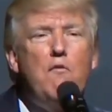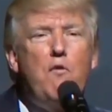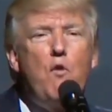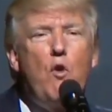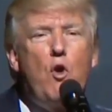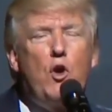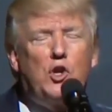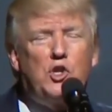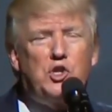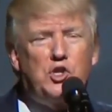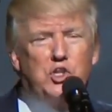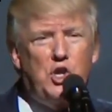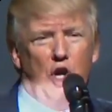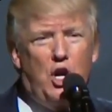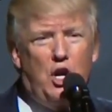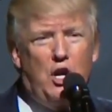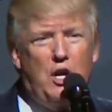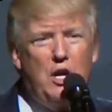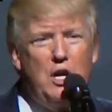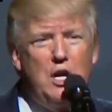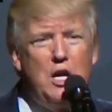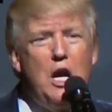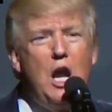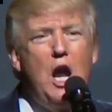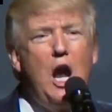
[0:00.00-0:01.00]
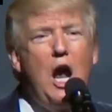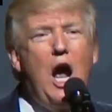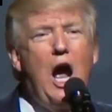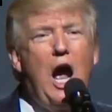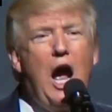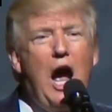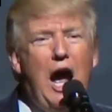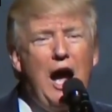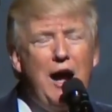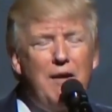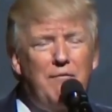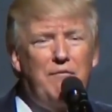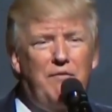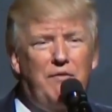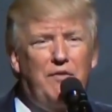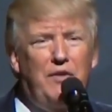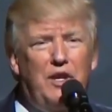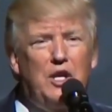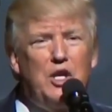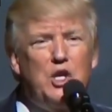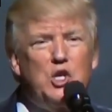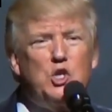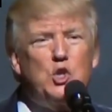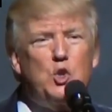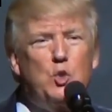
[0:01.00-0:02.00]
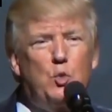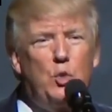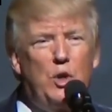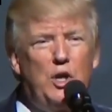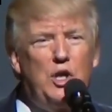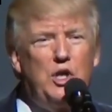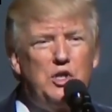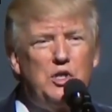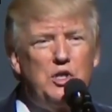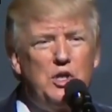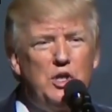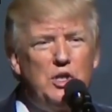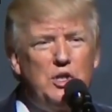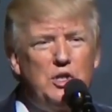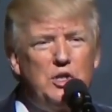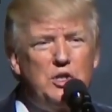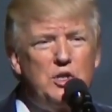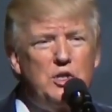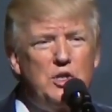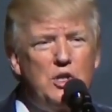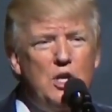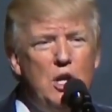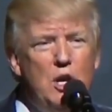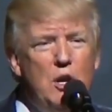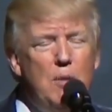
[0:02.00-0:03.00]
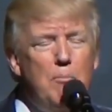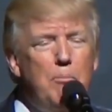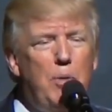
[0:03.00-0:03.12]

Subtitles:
for certain obvious reasons.